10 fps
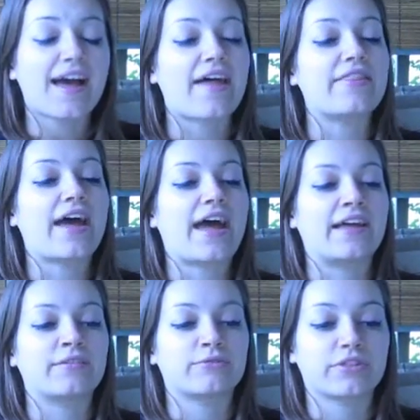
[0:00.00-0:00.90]
And
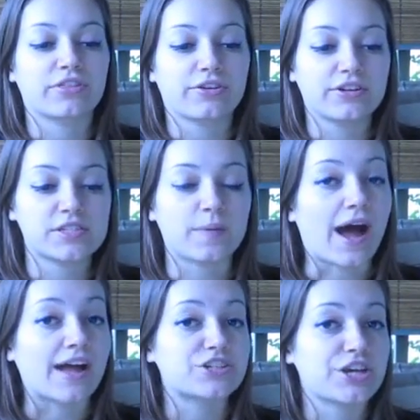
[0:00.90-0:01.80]
then for the third
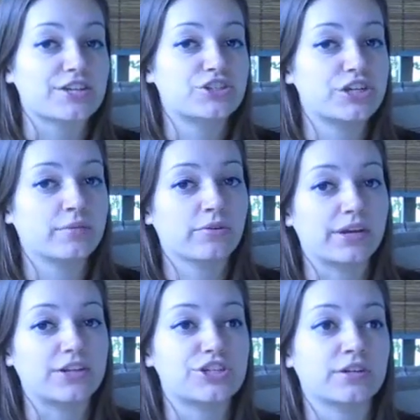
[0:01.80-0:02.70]
spot, she asked Gina
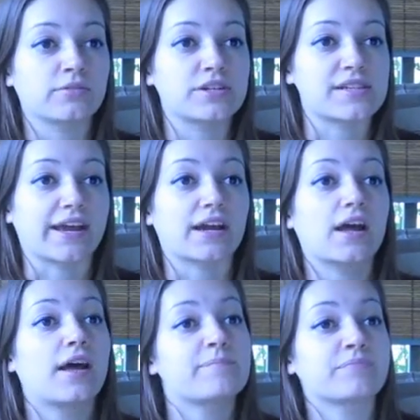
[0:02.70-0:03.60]
Marie and Gina Marie's like,
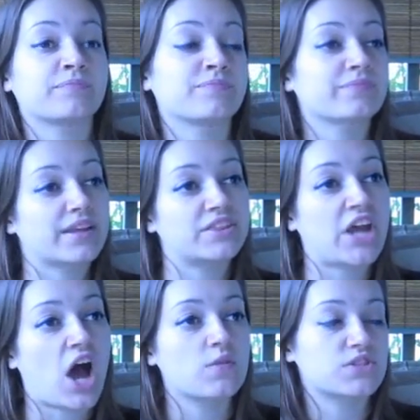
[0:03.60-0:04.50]

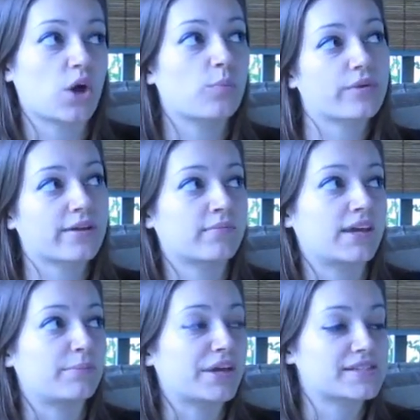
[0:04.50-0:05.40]
"No, don't bring
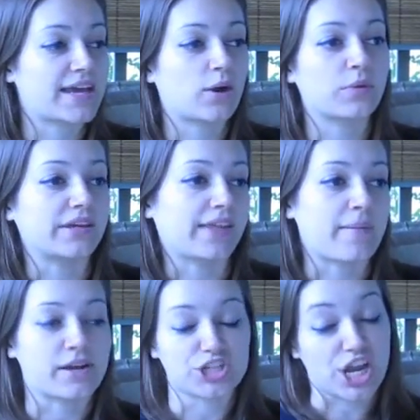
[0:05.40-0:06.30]
me because I don't eat
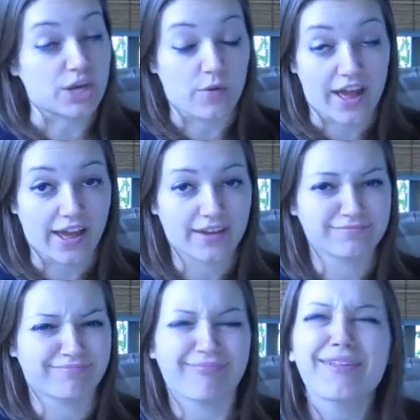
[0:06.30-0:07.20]
that much anyway."
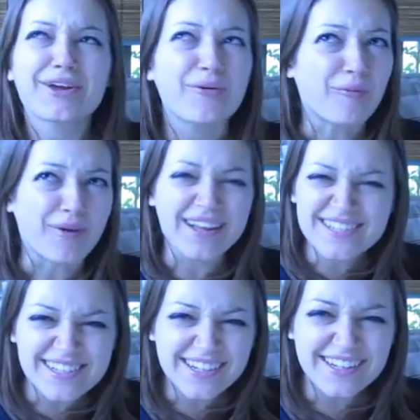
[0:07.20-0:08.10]
What?
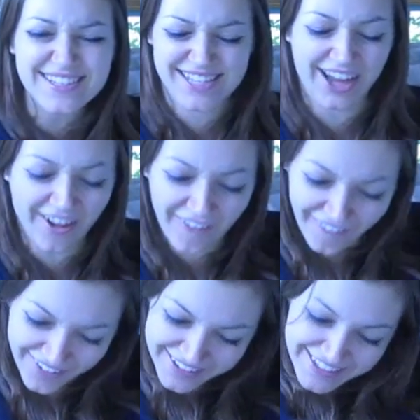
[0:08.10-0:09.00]

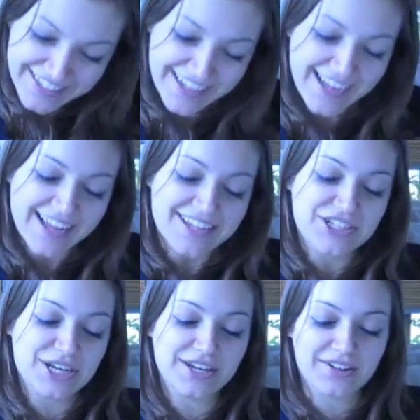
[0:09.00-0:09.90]
So
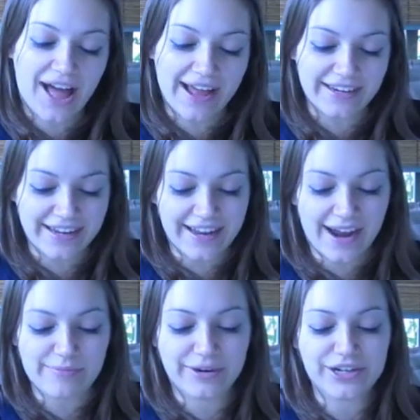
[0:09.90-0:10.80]
she declined it.
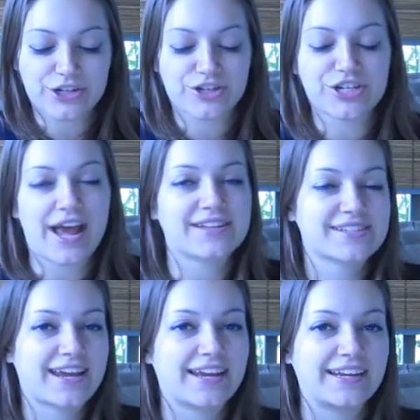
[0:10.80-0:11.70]
I'm pretty sure she
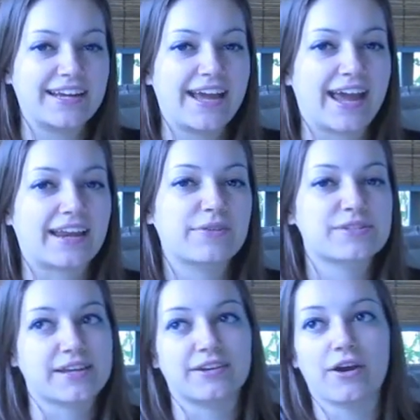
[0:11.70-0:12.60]
asked Andy. Andy
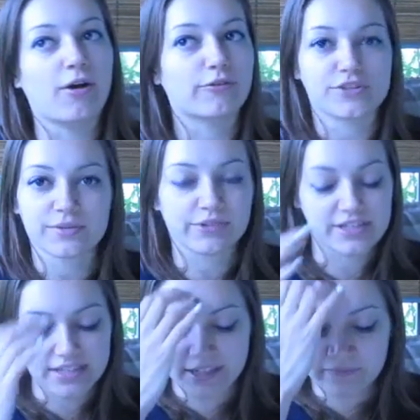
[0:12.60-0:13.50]
said no for some
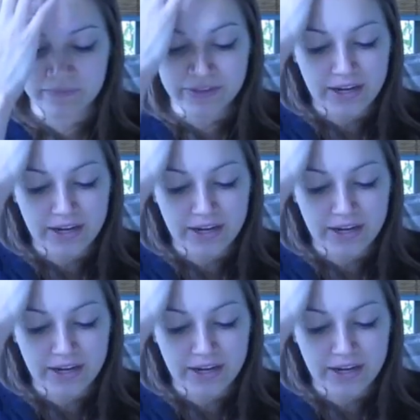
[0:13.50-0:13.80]
reason.